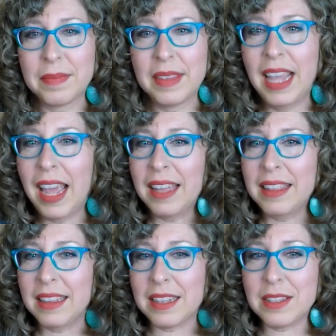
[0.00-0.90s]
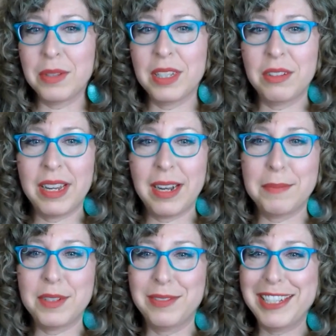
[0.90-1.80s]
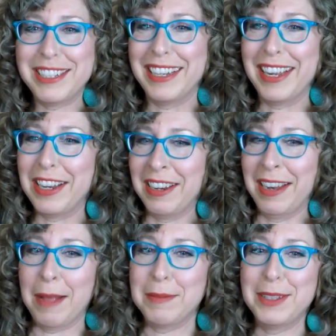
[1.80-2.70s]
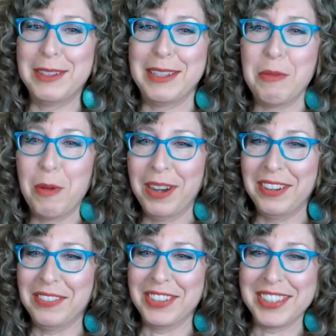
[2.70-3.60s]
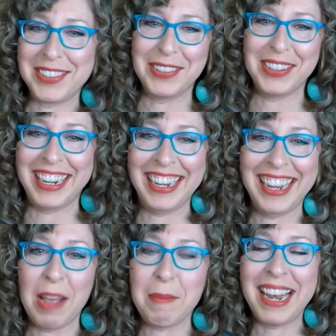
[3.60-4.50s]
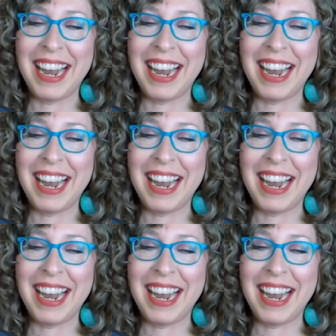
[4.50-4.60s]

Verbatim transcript: Yeah, I think that's a really great observation and an absolutely wonderful story. I mean, I